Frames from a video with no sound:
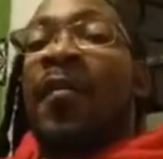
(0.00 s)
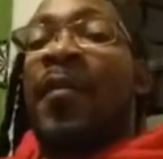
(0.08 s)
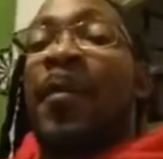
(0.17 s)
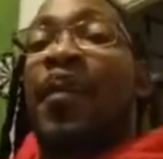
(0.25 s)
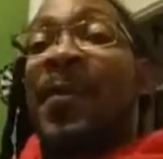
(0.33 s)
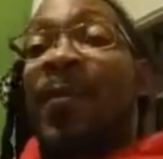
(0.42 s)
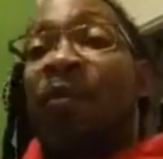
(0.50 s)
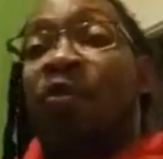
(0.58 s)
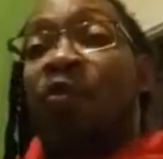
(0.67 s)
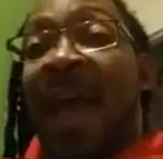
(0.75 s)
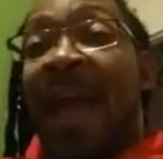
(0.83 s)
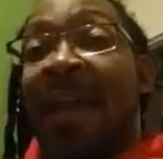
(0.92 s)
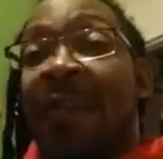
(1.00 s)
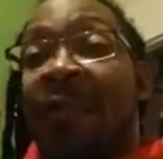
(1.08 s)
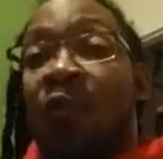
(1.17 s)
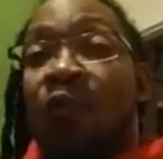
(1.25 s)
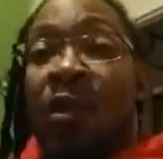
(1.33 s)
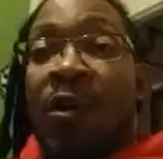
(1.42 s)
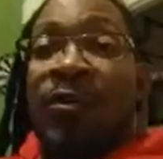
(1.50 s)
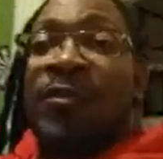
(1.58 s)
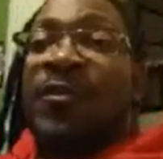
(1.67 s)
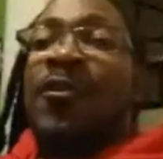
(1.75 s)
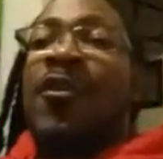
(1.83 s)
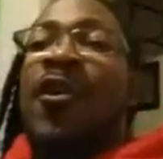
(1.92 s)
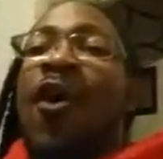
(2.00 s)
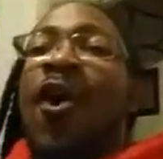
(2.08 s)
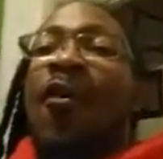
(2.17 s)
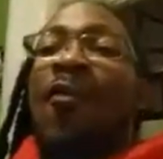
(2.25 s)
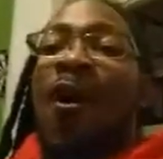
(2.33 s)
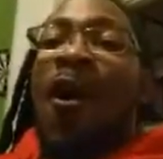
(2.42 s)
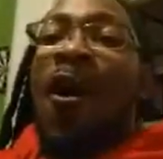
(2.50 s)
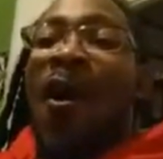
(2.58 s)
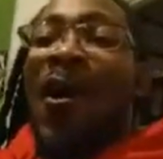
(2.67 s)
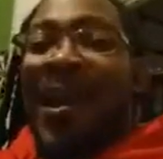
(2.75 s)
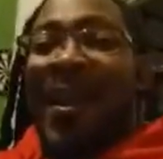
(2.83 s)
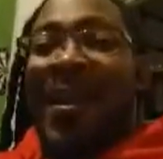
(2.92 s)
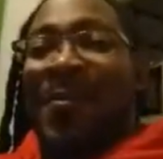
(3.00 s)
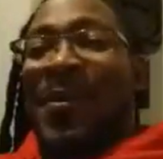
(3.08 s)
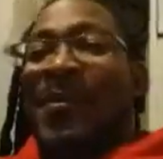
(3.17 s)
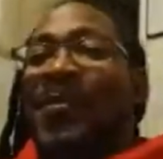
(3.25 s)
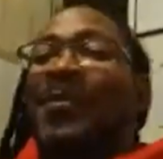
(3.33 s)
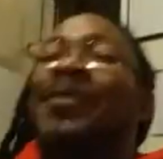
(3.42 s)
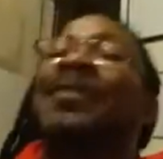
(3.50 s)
The people who got it the worst are the hard-headed people.